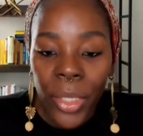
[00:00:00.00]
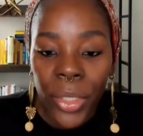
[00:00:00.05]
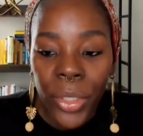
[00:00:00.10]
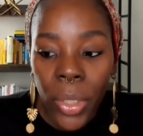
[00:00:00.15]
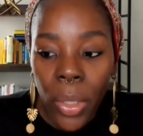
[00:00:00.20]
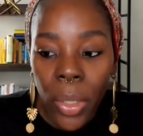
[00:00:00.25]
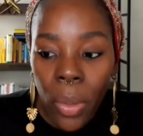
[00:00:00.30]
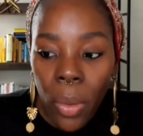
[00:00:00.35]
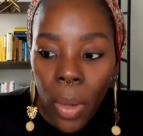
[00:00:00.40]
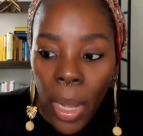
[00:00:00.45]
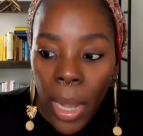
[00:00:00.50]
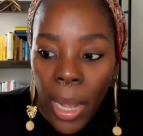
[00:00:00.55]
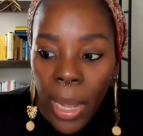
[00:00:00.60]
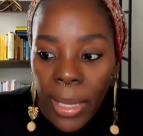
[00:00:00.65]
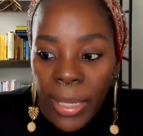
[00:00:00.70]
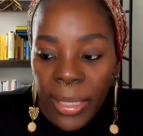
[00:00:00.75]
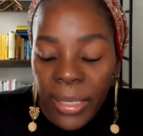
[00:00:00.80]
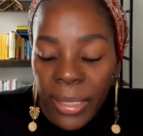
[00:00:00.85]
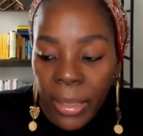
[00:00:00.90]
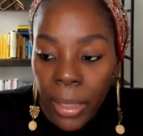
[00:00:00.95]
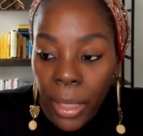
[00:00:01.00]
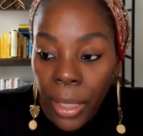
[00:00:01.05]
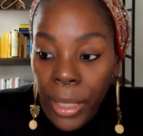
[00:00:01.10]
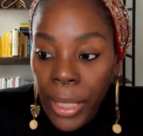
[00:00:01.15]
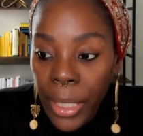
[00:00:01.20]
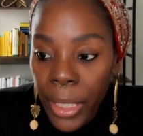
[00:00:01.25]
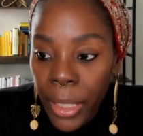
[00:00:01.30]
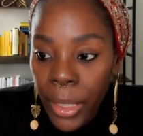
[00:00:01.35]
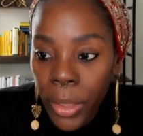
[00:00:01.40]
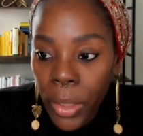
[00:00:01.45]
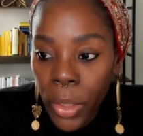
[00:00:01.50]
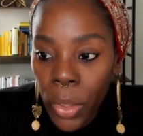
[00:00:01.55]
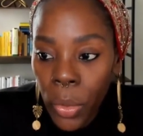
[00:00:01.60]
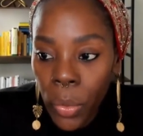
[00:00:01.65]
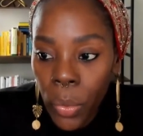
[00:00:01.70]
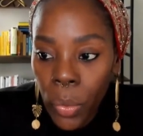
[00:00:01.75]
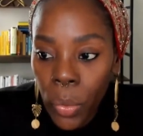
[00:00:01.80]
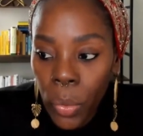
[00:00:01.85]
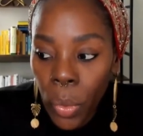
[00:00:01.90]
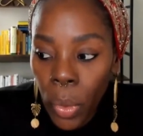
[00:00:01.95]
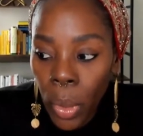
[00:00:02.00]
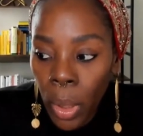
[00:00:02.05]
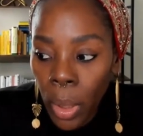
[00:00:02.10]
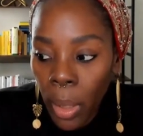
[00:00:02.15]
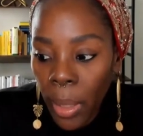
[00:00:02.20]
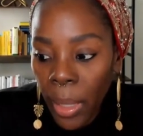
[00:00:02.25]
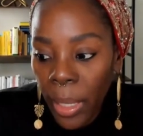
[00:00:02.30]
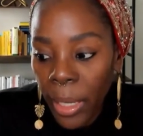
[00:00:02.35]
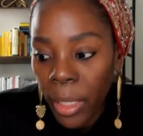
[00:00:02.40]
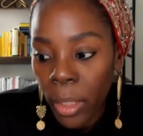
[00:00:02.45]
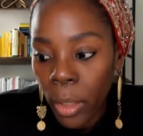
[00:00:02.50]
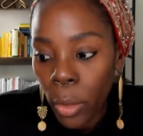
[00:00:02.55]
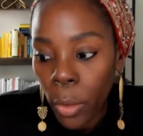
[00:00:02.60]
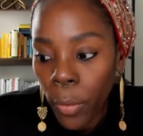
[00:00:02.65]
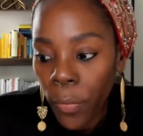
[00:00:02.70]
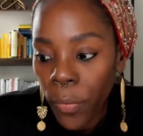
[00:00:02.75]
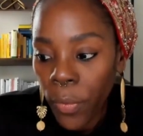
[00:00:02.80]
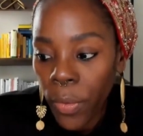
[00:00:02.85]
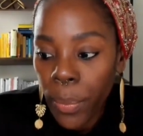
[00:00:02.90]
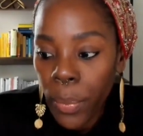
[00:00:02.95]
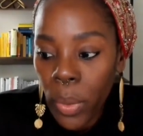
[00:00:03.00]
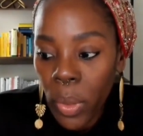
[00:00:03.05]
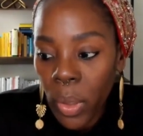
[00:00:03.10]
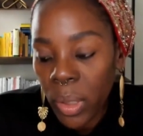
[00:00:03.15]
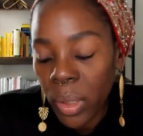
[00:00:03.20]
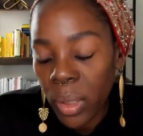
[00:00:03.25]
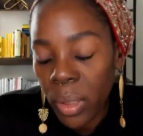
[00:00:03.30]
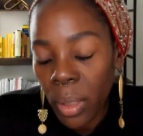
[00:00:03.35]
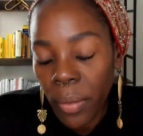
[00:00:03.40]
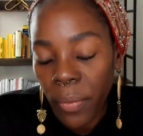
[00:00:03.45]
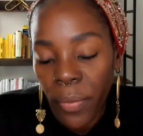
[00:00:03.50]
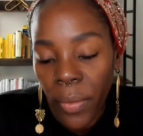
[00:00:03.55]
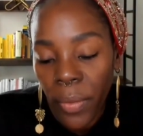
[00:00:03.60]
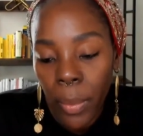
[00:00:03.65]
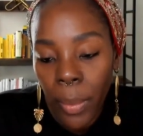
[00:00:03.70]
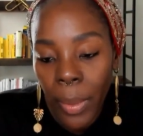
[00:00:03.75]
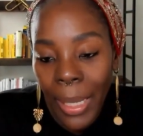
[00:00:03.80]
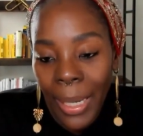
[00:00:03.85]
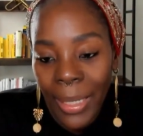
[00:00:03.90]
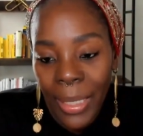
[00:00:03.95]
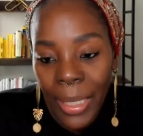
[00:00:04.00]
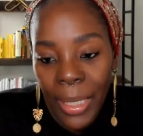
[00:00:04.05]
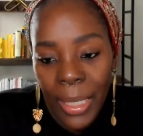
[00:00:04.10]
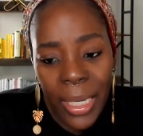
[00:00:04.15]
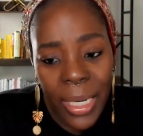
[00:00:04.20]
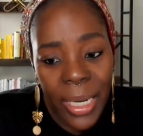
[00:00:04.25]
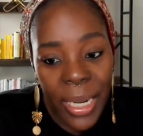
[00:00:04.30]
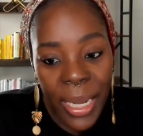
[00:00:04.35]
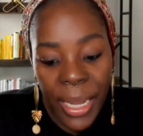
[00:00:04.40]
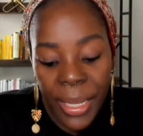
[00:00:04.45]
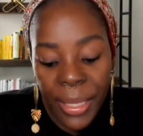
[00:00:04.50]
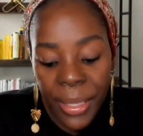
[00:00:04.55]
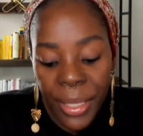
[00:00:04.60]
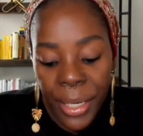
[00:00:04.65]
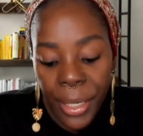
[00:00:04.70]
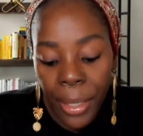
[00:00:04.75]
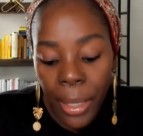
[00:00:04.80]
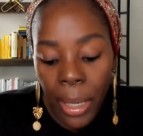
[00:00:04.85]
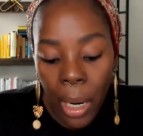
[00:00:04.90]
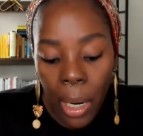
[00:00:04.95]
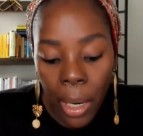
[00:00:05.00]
So I started to like look for books on verbal identity, and there